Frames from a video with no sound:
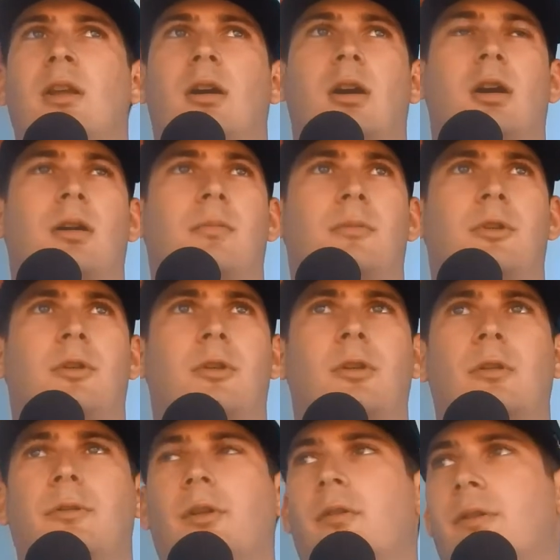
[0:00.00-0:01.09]
you
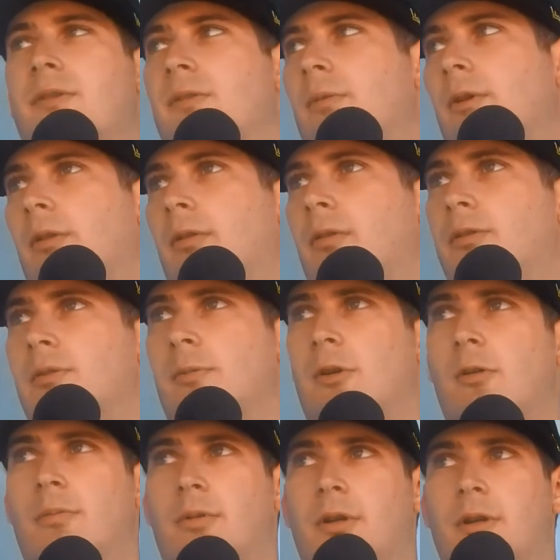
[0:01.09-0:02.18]
don't know what
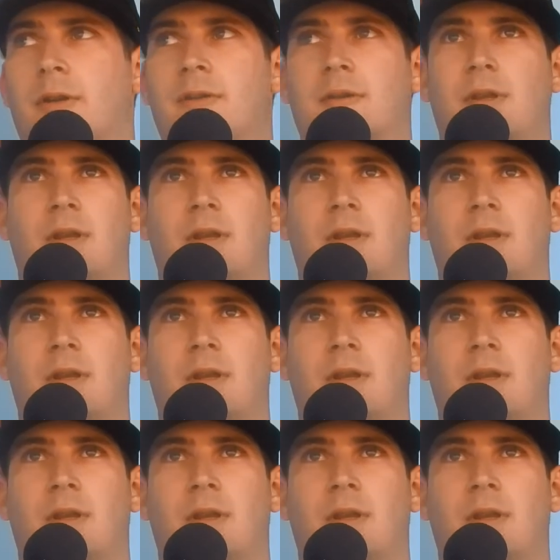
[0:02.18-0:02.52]
tomorrow brings.